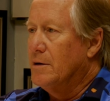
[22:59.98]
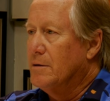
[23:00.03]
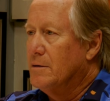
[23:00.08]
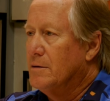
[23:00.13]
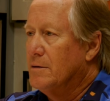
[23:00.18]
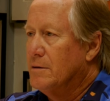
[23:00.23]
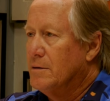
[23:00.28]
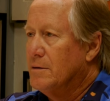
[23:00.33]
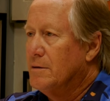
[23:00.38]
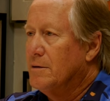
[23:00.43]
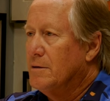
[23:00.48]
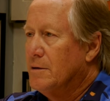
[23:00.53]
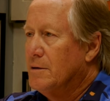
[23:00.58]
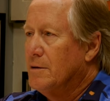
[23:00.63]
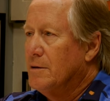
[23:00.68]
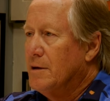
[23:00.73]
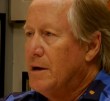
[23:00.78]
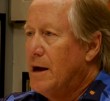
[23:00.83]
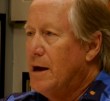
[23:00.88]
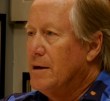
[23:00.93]
Mm-hmm.
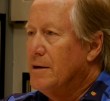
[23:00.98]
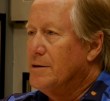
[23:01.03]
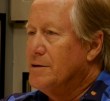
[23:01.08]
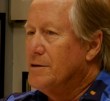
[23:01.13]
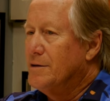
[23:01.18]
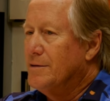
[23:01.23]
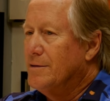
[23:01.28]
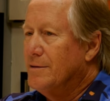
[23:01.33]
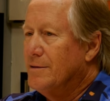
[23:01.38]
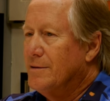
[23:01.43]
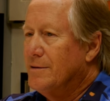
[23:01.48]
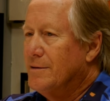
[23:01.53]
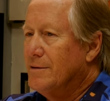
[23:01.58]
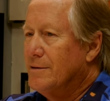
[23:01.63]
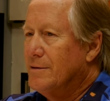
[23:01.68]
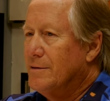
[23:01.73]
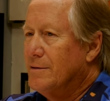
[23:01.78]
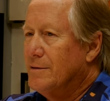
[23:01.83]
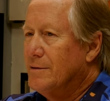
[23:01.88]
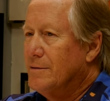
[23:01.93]
And is it,
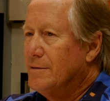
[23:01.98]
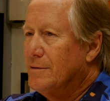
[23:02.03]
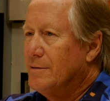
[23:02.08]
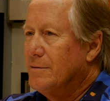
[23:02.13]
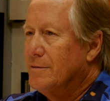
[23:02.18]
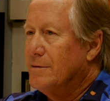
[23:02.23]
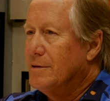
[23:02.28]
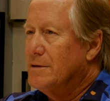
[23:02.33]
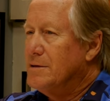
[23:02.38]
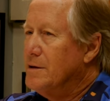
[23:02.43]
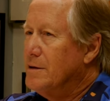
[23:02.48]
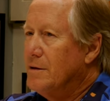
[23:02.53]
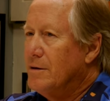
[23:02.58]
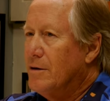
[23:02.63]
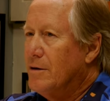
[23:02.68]
is it